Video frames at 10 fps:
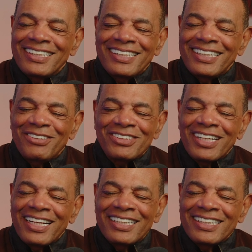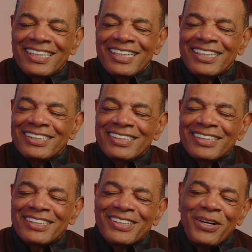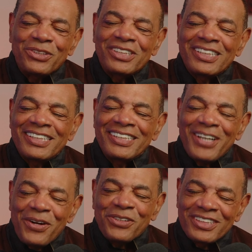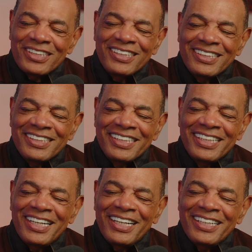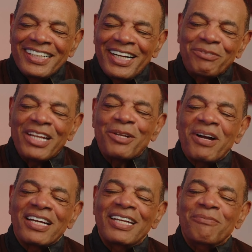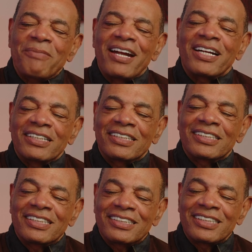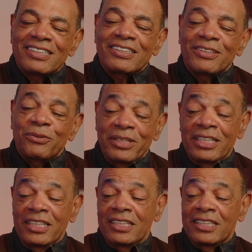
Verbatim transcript: he was like, coach, I'm thinking about getting married. I was like, really?